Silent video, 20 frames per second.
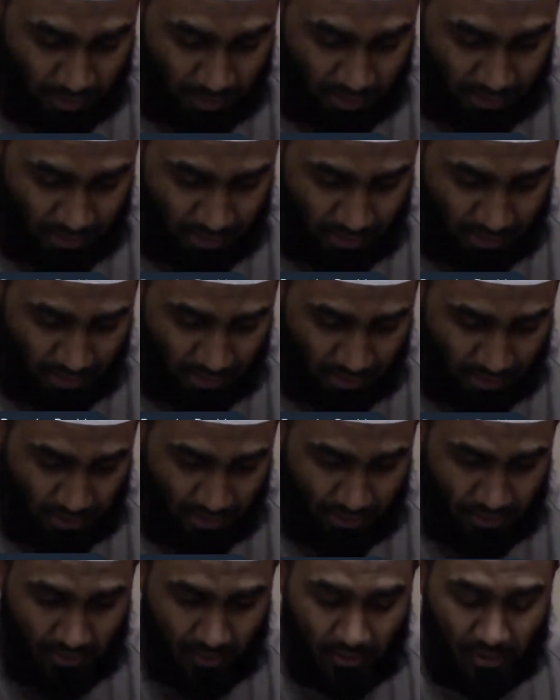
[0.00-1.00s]
And then
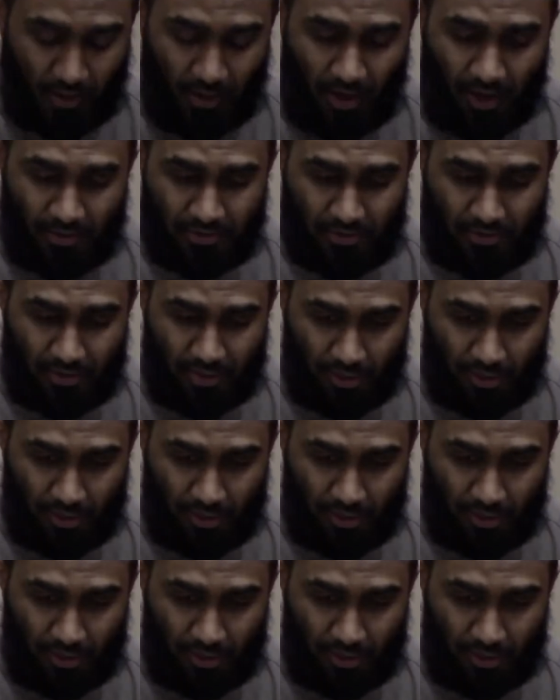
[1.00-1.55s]
the author,